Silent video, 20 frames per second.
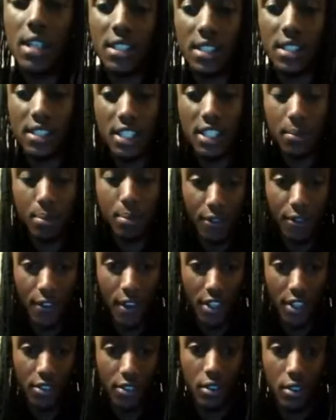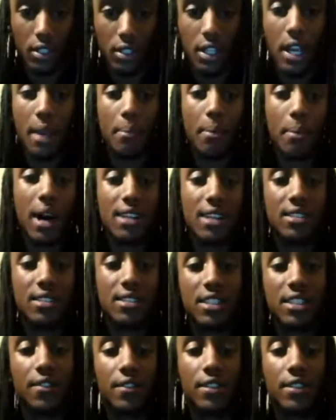succeed professionally, and
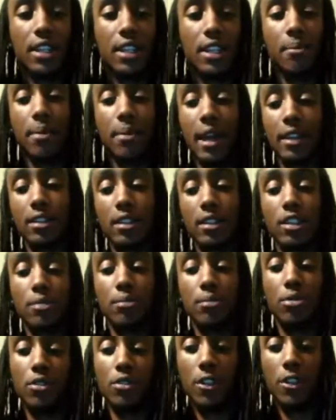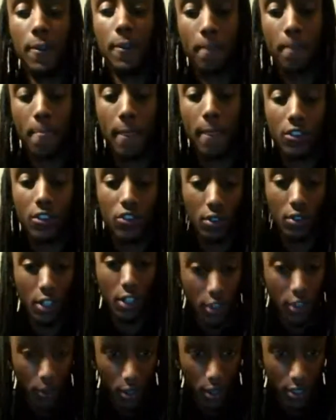positively impact the community? So in
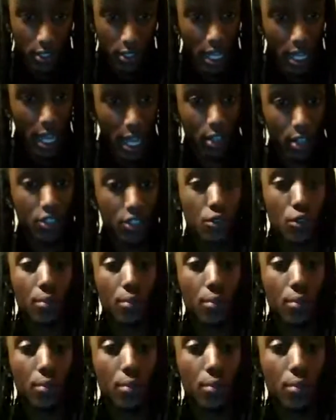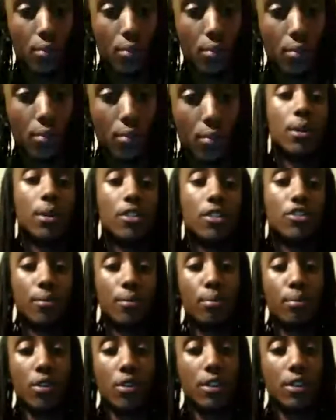other words, how does your position help
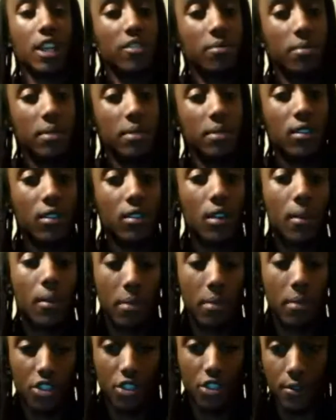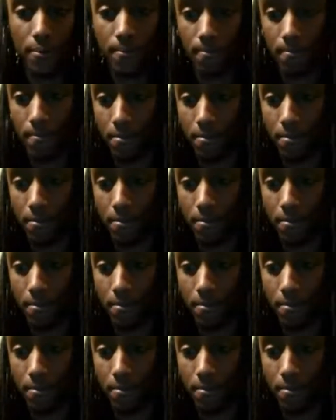support NSBE's mission?